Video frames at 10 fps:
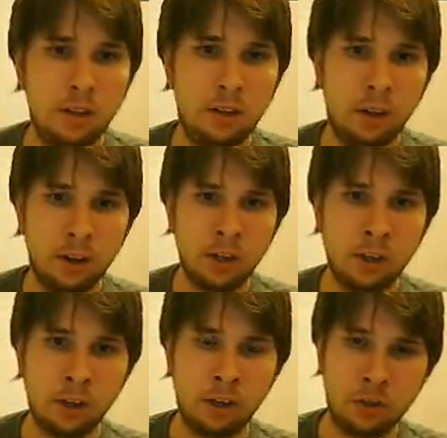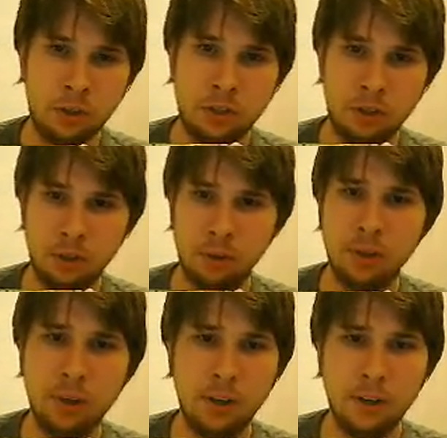Donkey Kong Country 2.
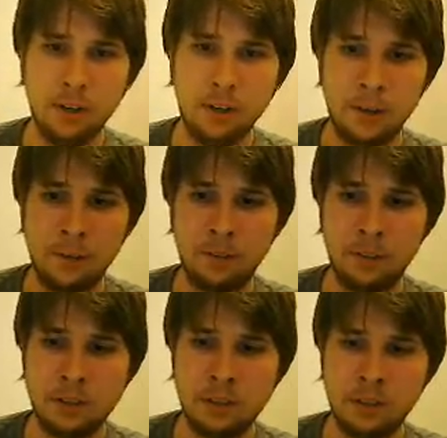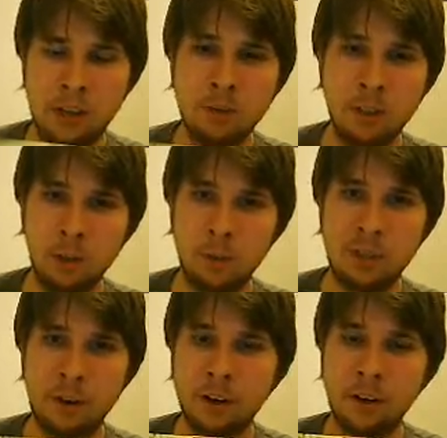This game's a little bit
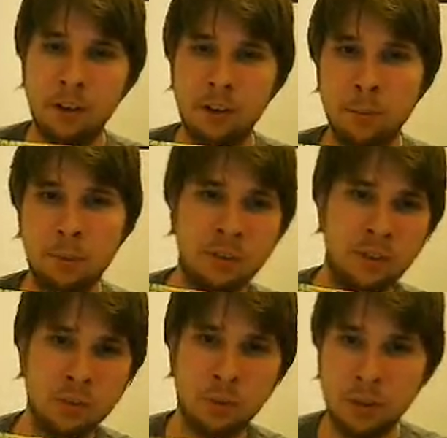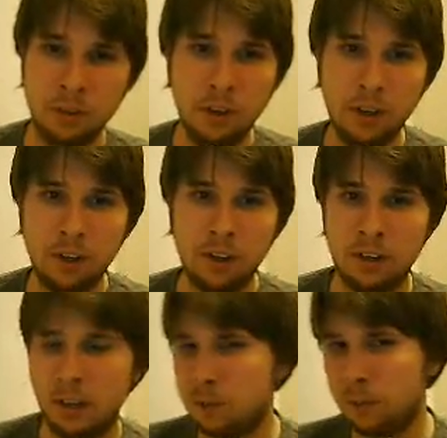darker than the previous one. It
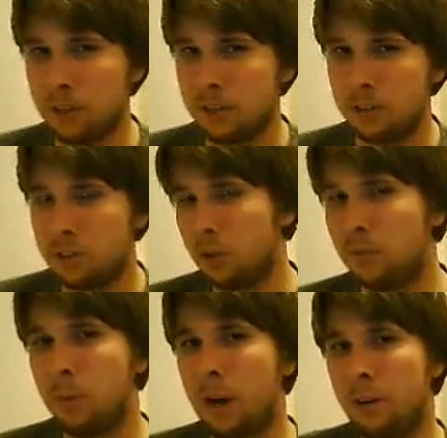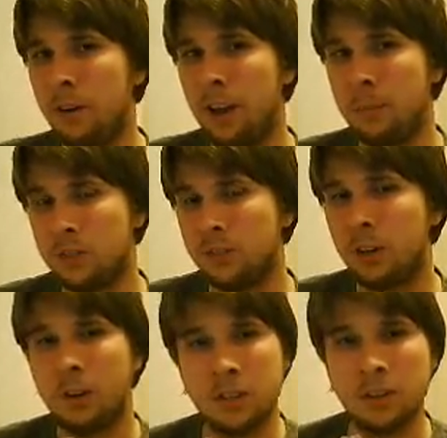takes place in sort of pirate
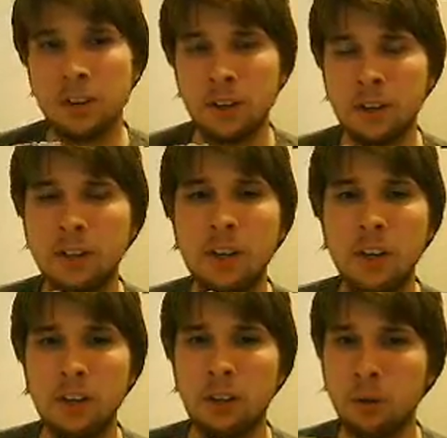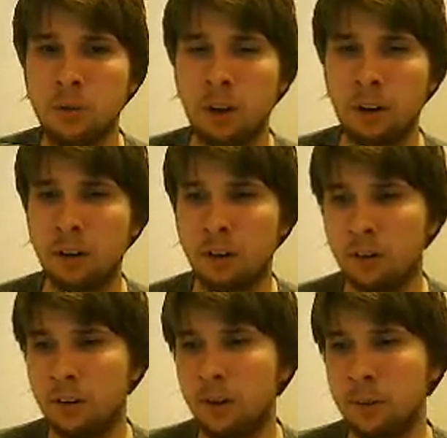atmospheres and you know,
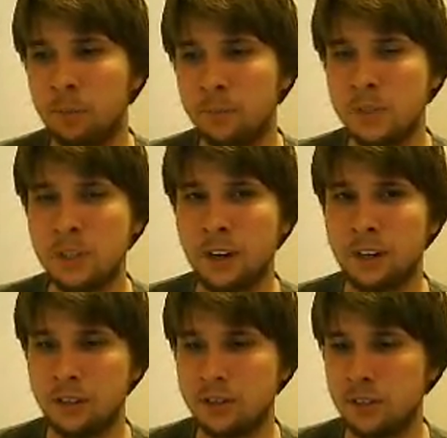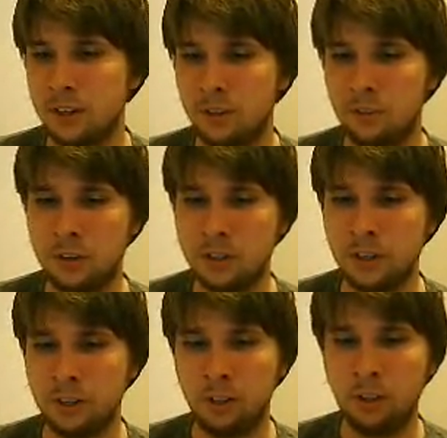darker styles than the first
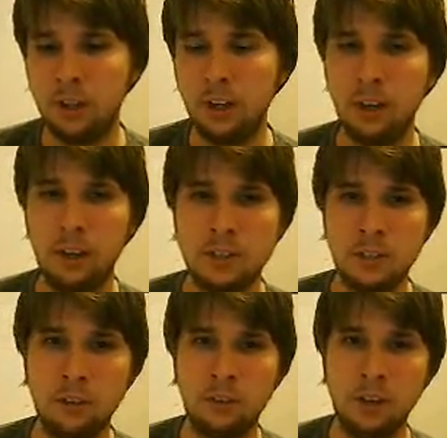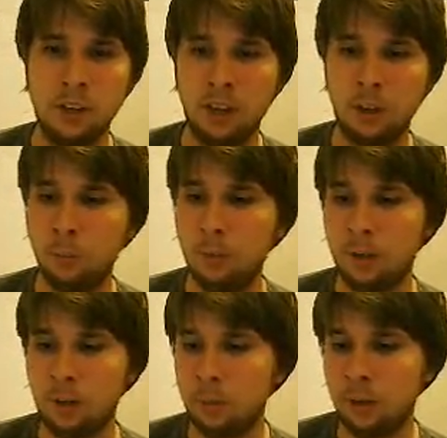title. It's still a fun game,
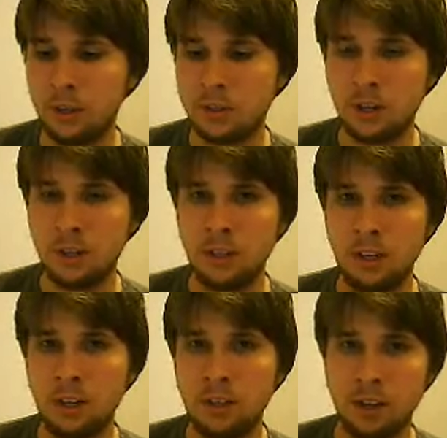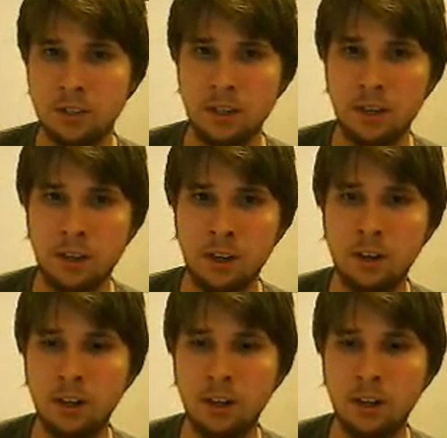and you play as Diddy and Dixie here.